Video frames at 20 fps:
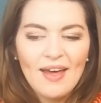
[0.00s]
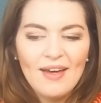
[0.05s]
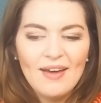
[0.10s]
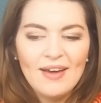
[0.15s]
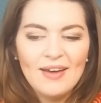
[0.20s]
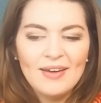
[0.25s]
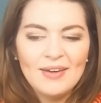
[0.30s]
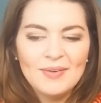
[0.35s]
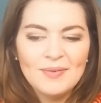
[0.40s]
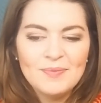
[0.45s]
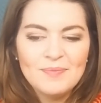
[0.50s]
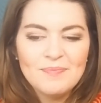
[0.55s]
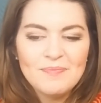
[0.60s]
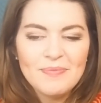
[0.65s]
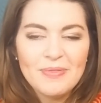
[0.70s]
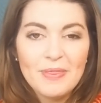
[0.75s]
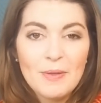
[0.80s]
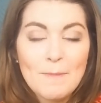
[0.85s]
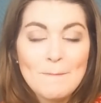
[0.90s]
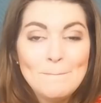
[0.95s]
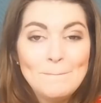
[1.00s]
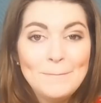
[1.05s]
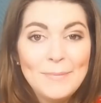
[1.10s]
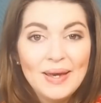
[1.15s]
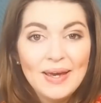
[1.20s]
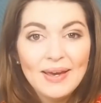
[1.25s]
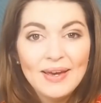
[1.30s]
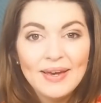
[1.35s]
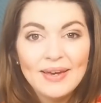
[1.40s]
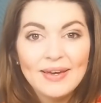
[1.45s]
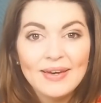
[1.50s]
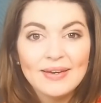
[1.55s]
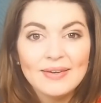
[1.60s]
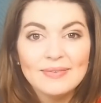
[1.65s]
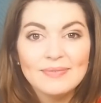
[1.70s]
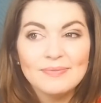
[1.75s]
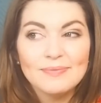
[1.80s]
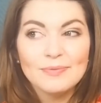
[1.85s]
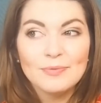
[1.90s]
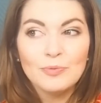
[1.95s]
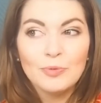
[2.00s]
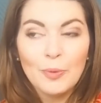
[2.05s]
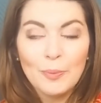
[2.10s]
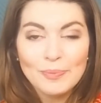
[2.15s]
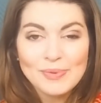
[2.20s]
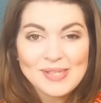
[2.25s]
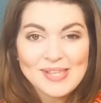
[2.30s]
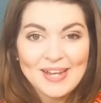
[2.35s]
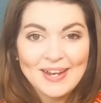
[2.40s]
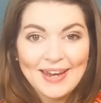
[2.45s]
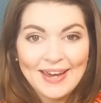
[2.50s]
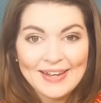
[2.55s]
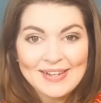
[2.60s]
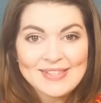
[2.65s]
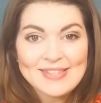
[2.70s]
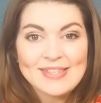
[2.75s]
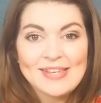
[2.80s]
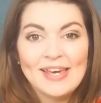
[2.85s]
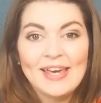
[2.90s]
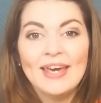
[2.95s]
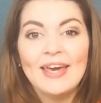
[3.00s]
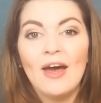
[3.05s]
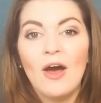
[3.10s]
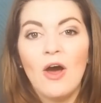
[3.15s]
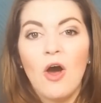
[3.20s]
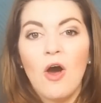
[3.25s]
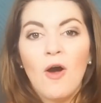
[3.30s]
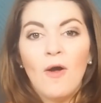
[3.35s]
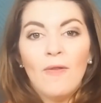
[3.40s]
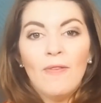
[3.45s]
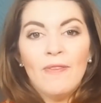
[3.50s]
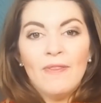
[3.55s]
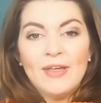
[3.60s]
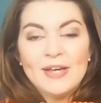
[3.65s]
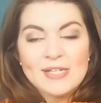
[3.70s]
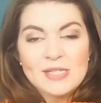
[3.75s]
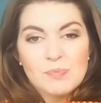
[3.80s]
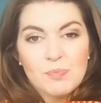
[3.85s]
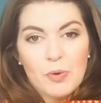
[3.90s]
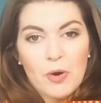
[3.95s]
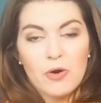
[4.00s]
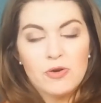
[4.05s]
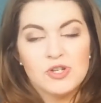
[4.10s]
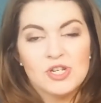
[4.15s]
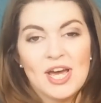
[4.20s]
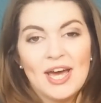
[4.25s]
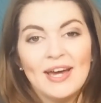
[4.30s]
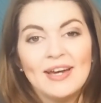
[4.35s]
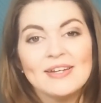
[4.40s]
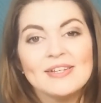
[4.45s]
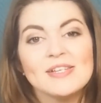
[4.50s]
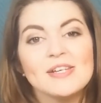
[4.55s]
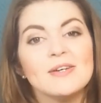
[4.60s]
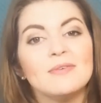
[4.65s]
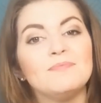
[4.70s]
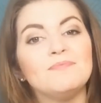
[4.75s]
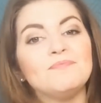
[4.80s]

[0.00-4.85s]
The big whoopsie daisy on this project